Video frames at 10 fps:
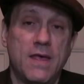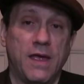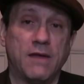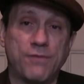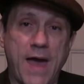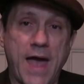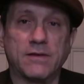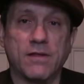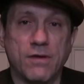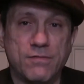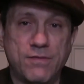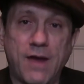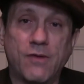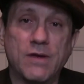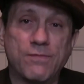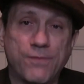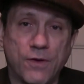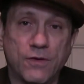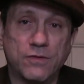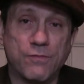In fact, the very
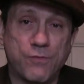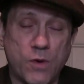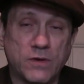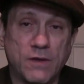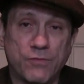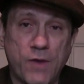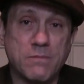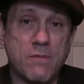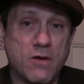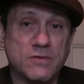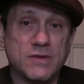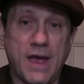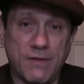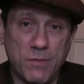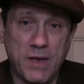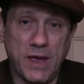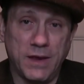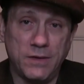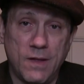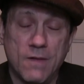first 14 fret Martins ever
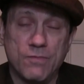made,